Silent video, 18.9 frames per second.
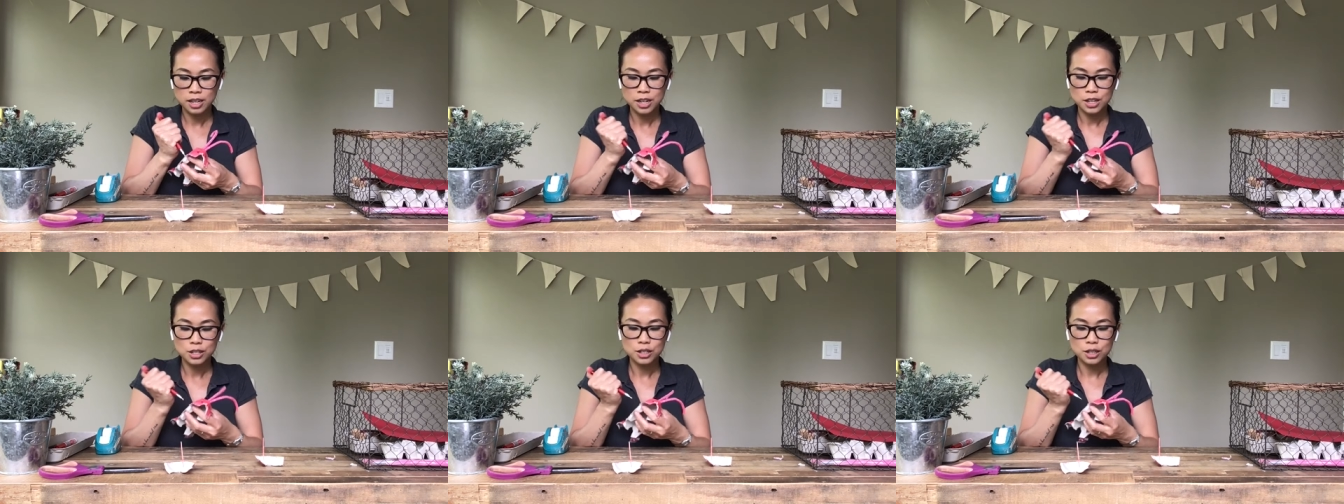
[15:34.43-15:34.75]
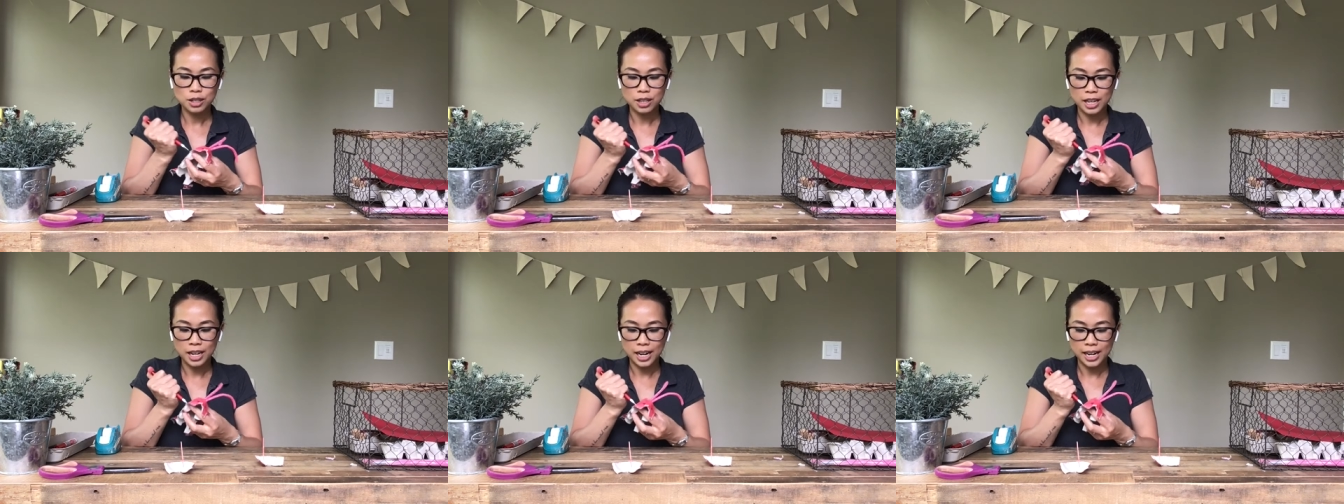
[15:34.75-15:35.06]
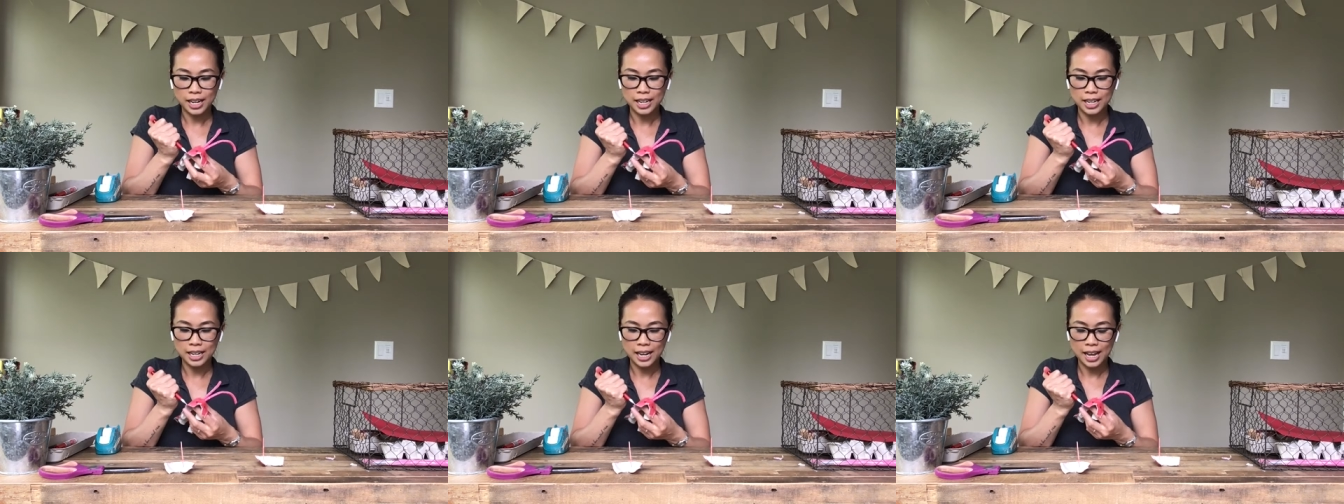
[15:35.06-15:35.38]
so that I
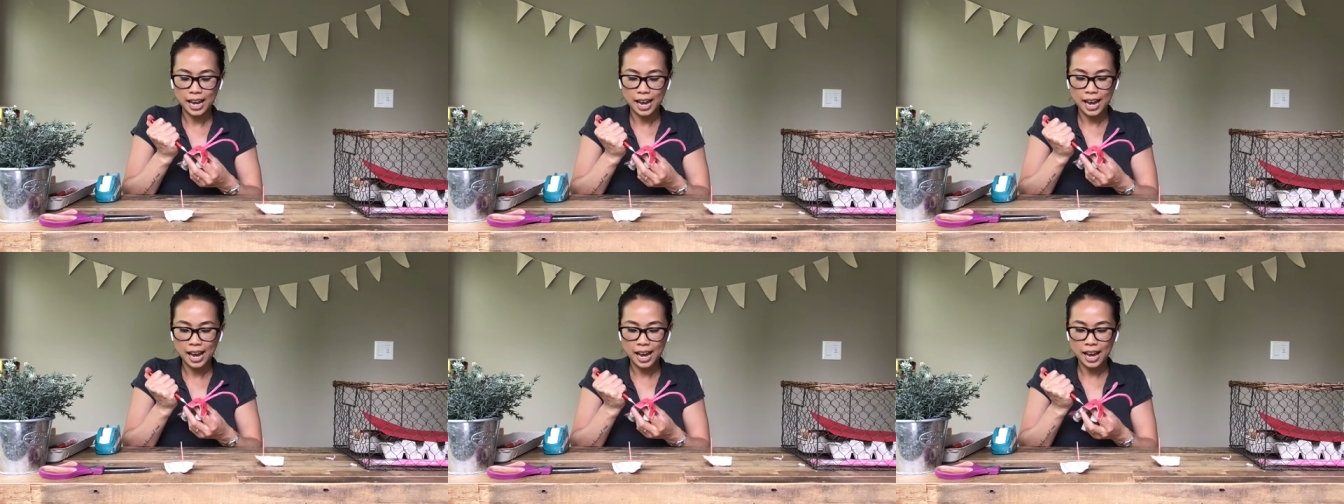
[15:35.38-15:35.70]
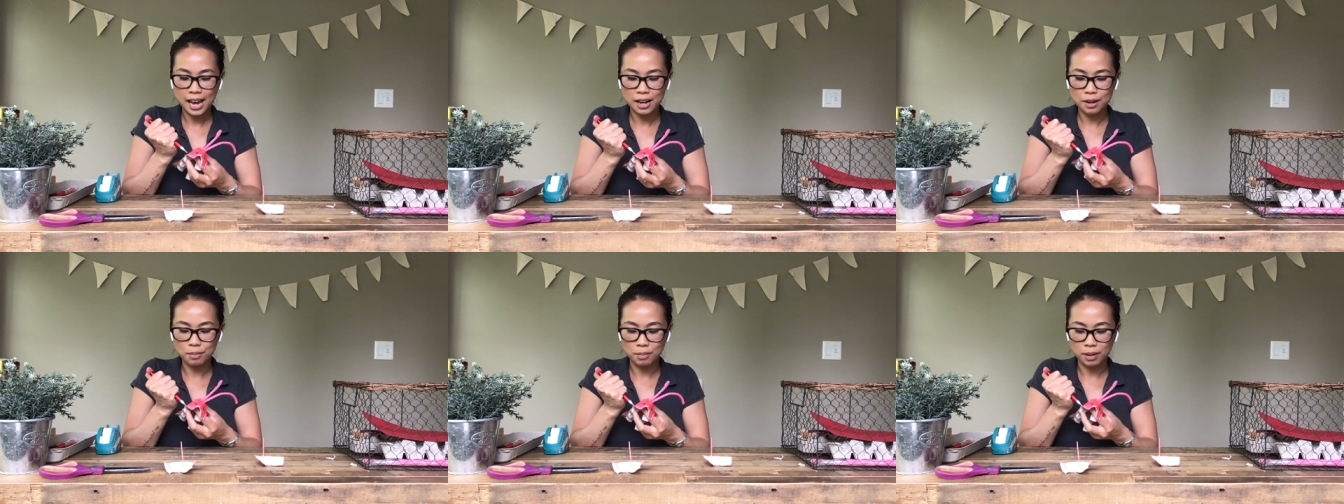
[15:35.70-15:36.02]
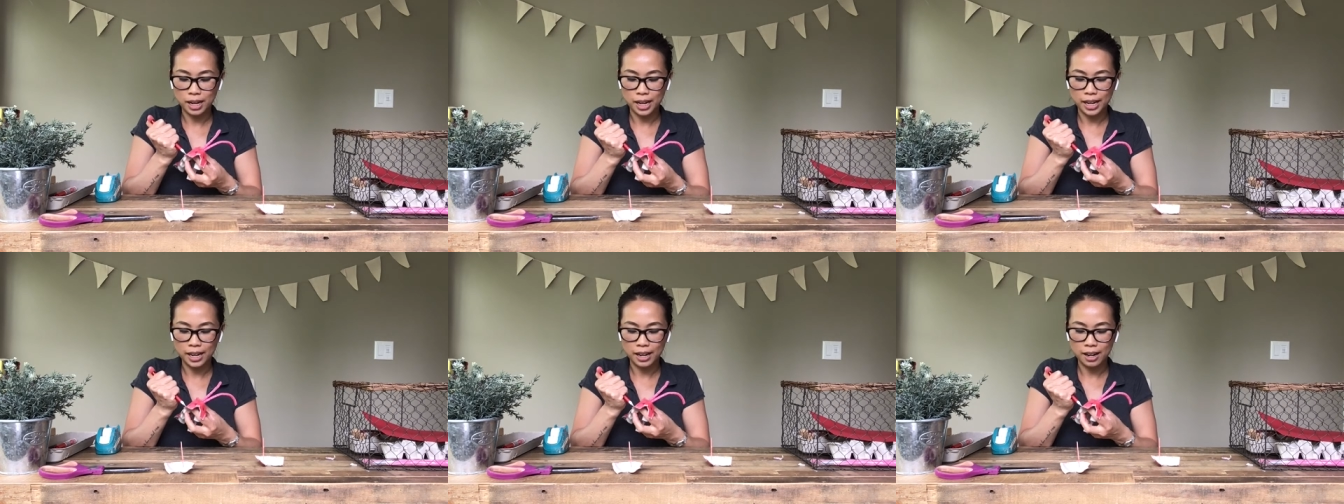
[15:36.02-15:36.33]
can add
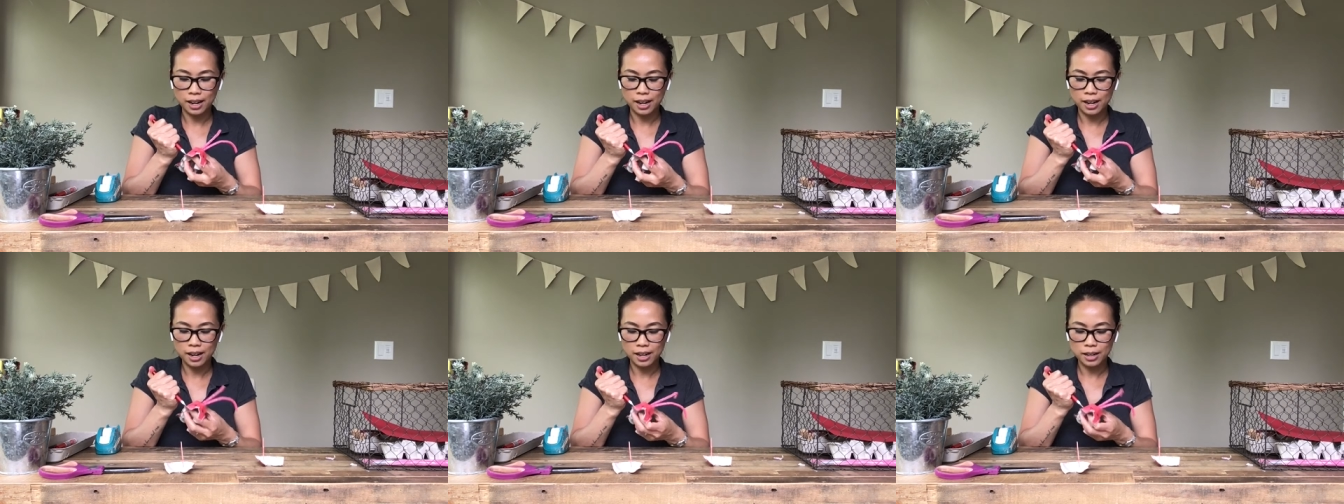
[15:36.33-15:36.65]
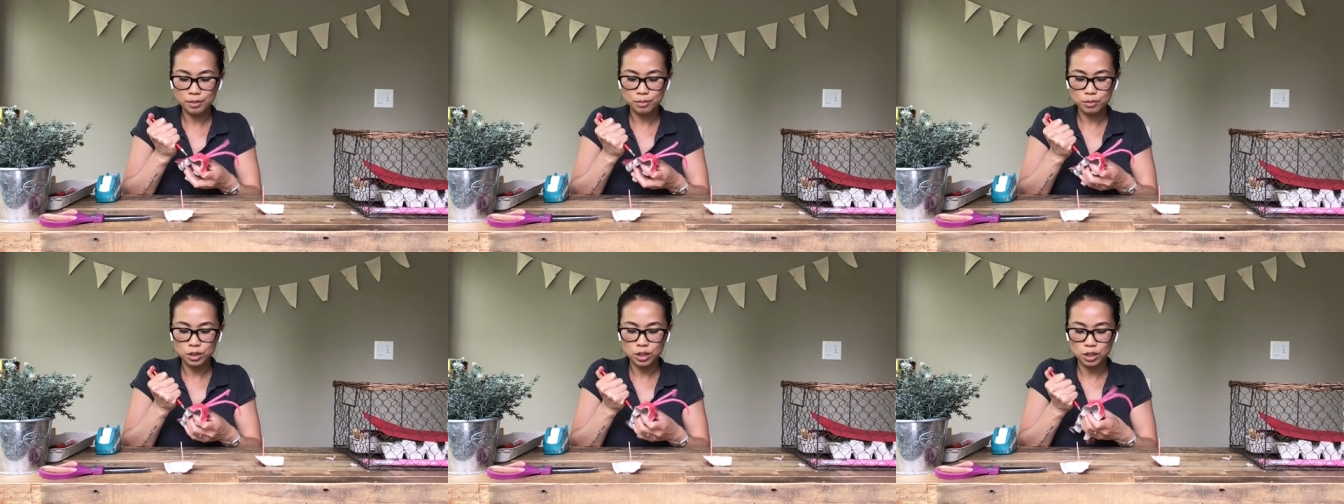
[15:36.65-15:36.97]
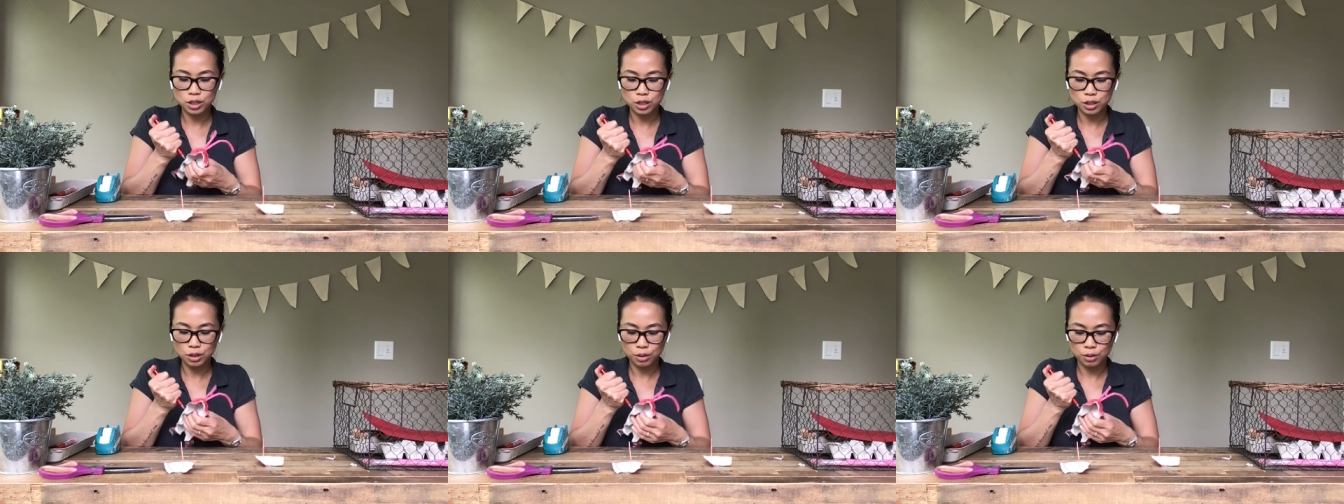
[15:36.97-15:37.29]
my arms
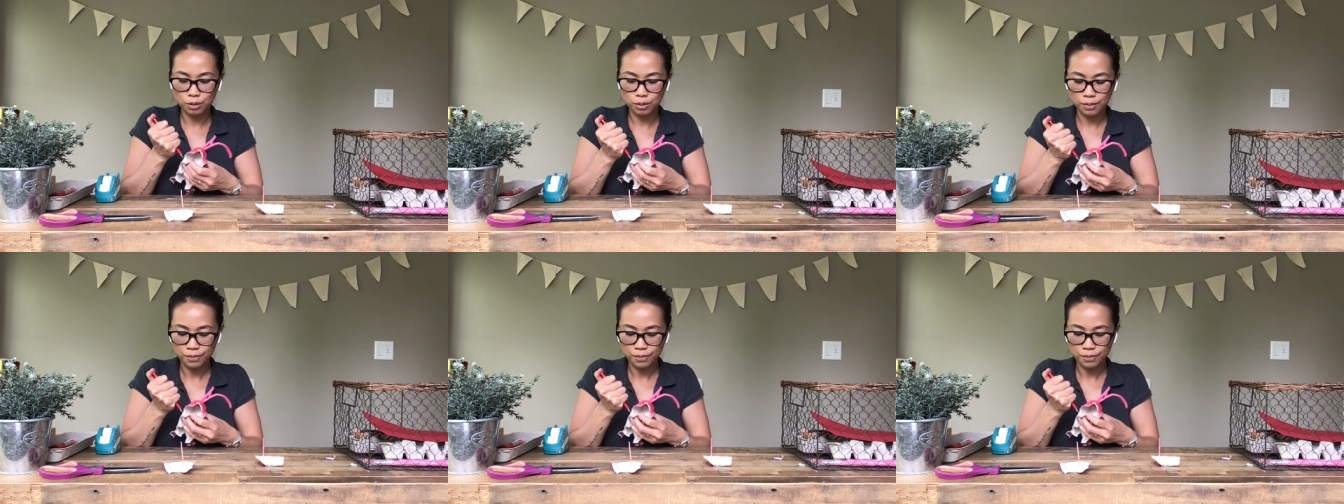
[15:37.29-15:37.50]
to